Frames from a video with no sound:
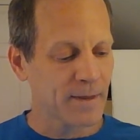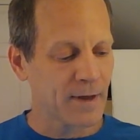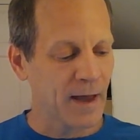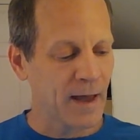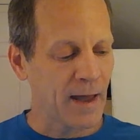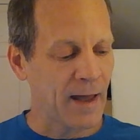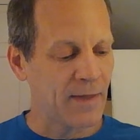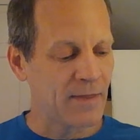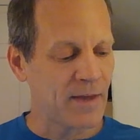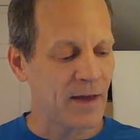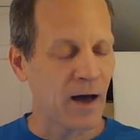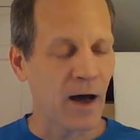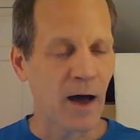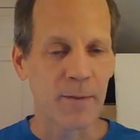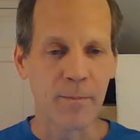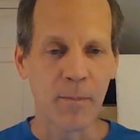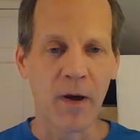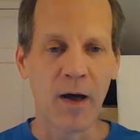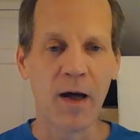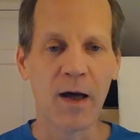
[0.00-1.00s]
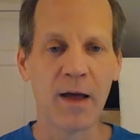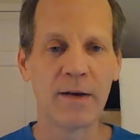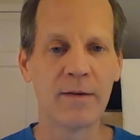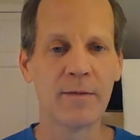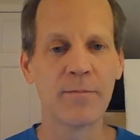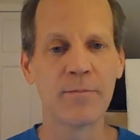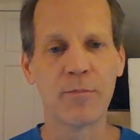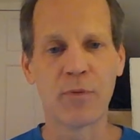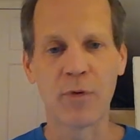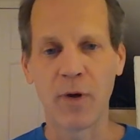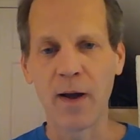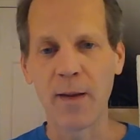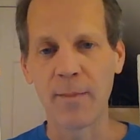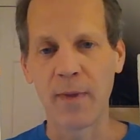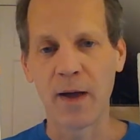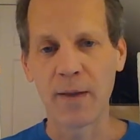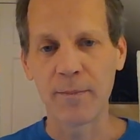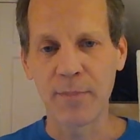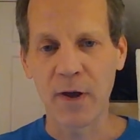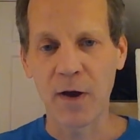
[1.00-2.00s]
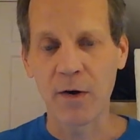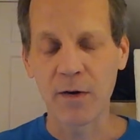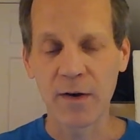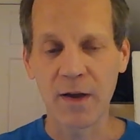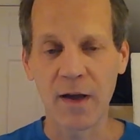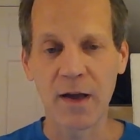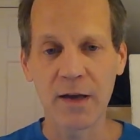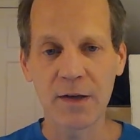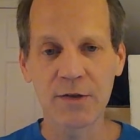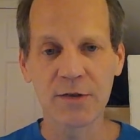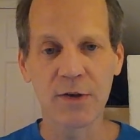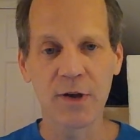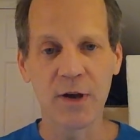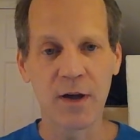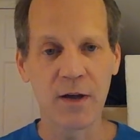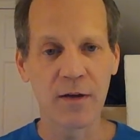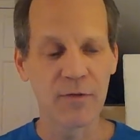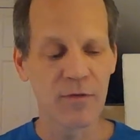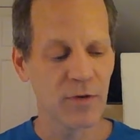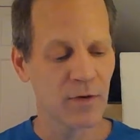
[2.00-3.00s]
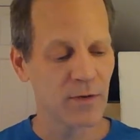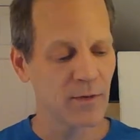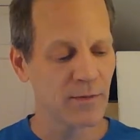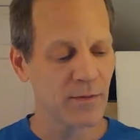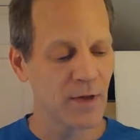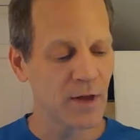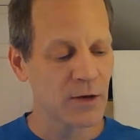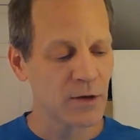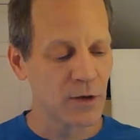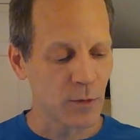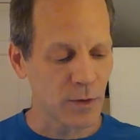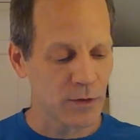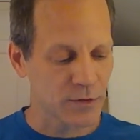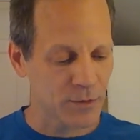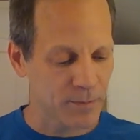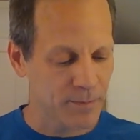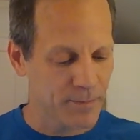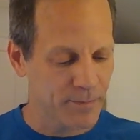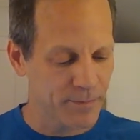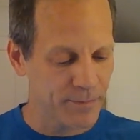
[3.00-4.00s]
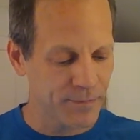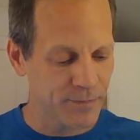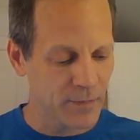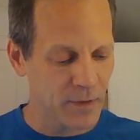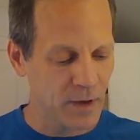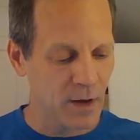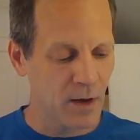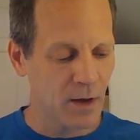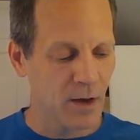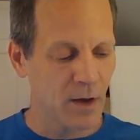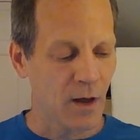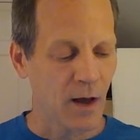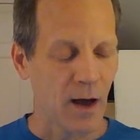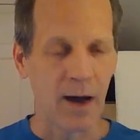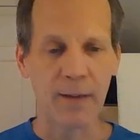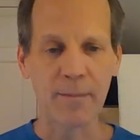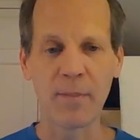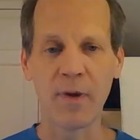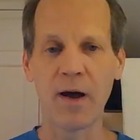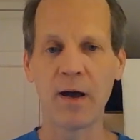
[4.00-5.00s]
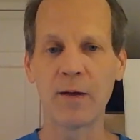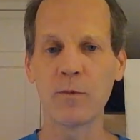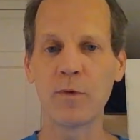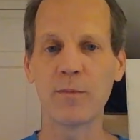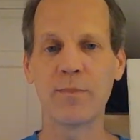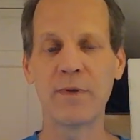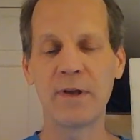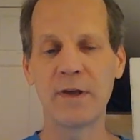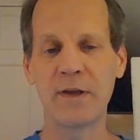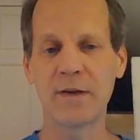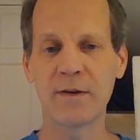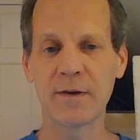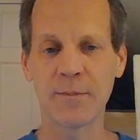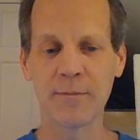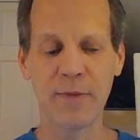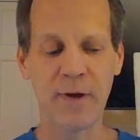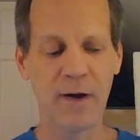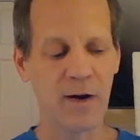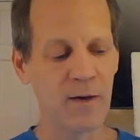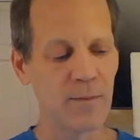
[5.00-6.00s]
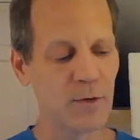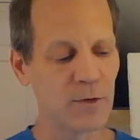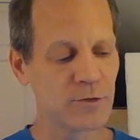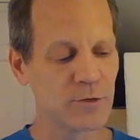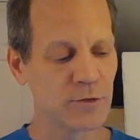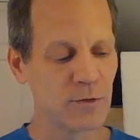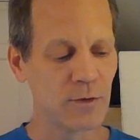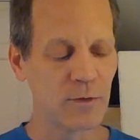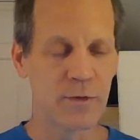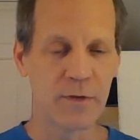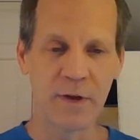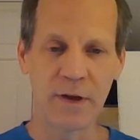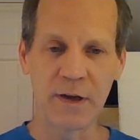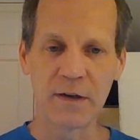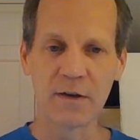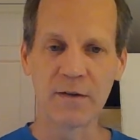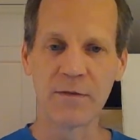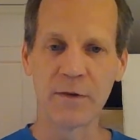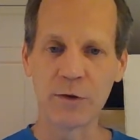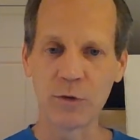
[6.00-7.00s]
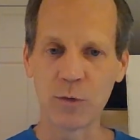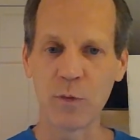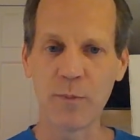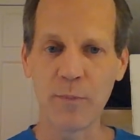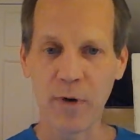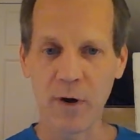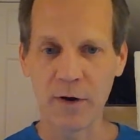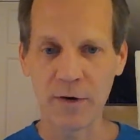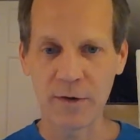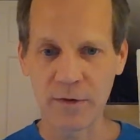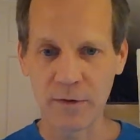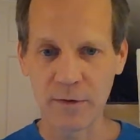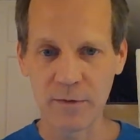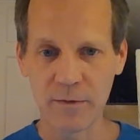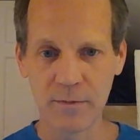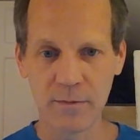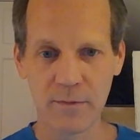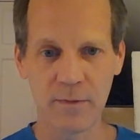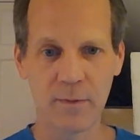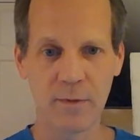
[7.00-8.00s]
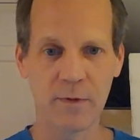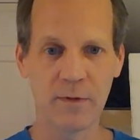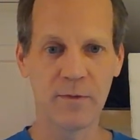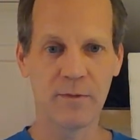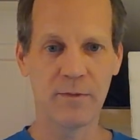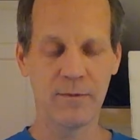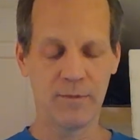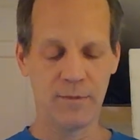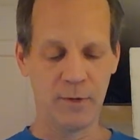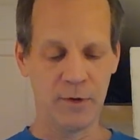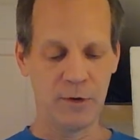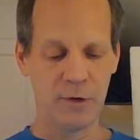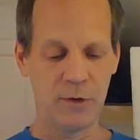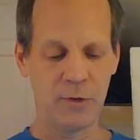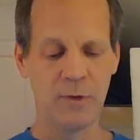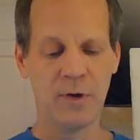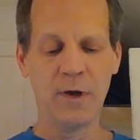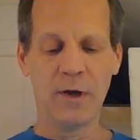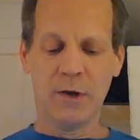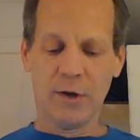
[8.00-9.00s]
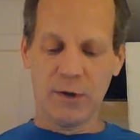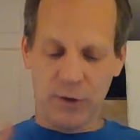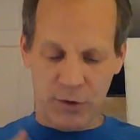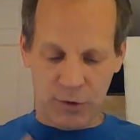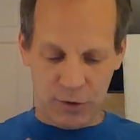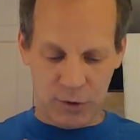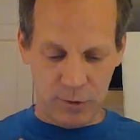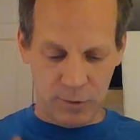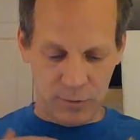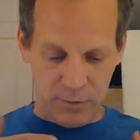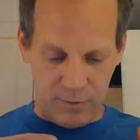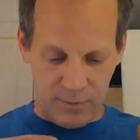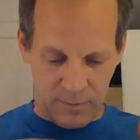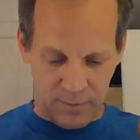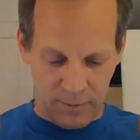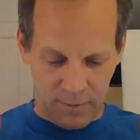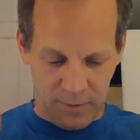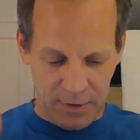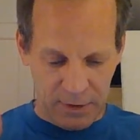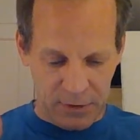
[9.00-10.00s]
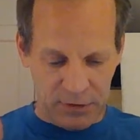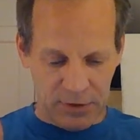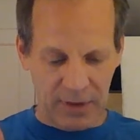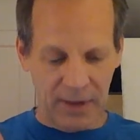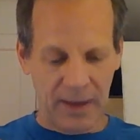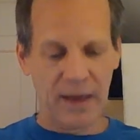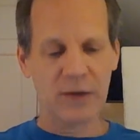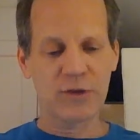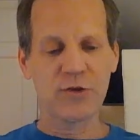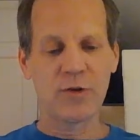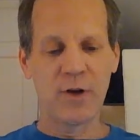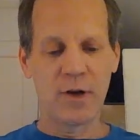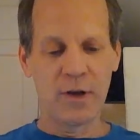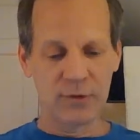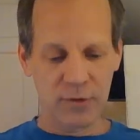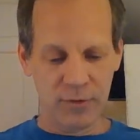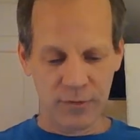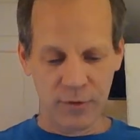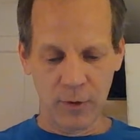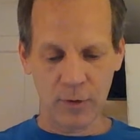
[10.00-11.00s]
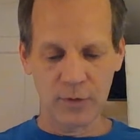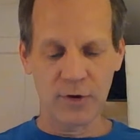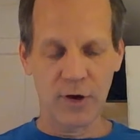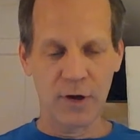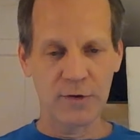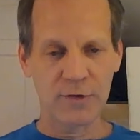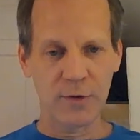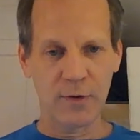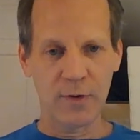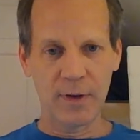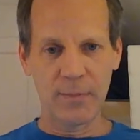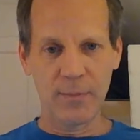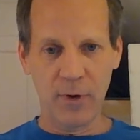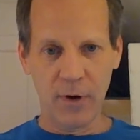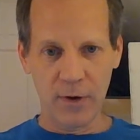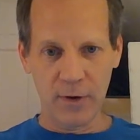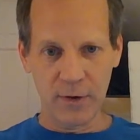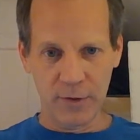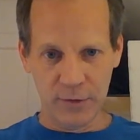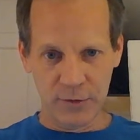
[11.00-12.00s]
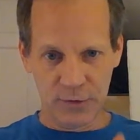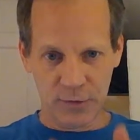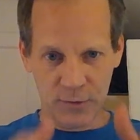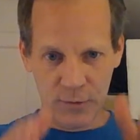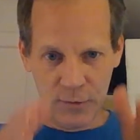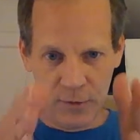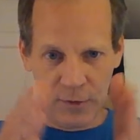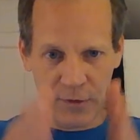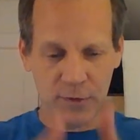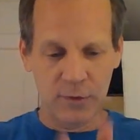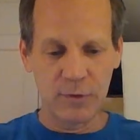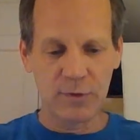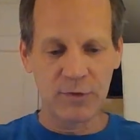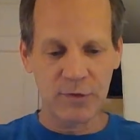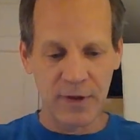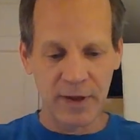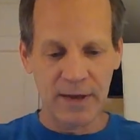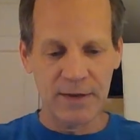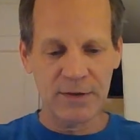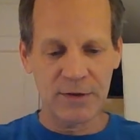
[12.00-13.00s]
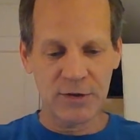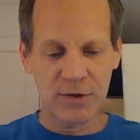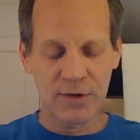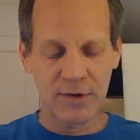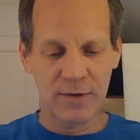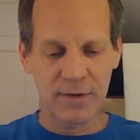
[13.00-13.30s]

and the Atman-Brahman paradox of Hinduism. Atman would be comparable to the individual particle. When you shoot these electrons or photons or any particles through the two slits,